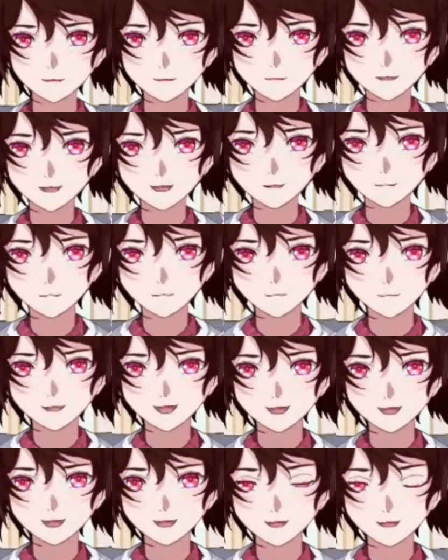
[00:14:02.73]
um,
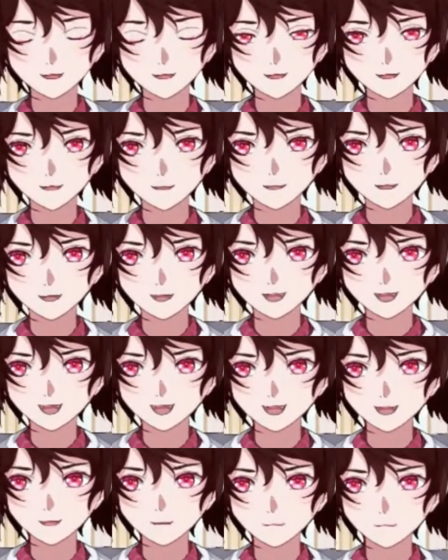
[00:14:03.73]

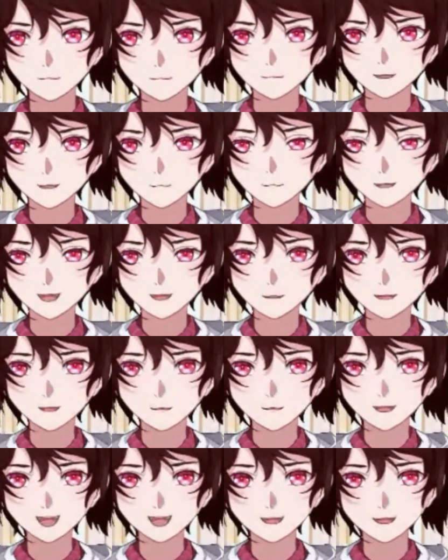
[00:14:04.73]
fan-made content
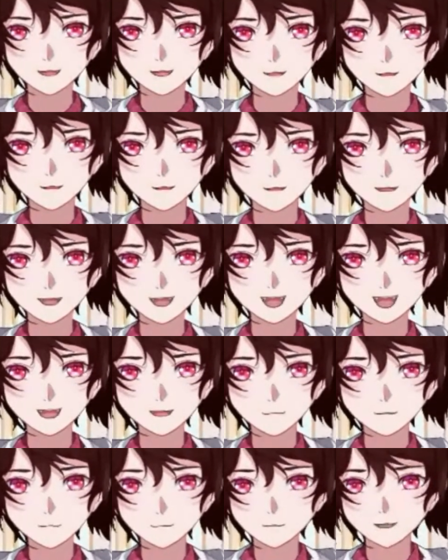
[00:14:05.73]
is in, in
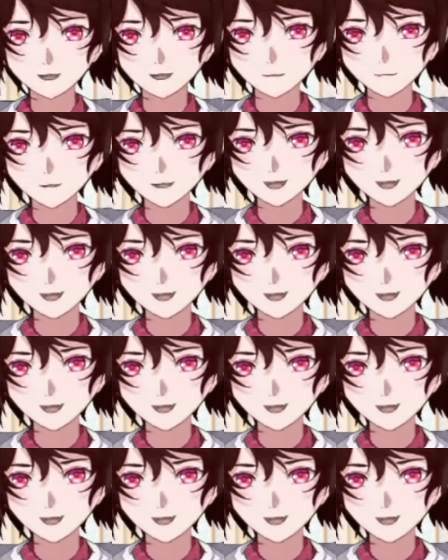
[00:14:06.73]
VTubing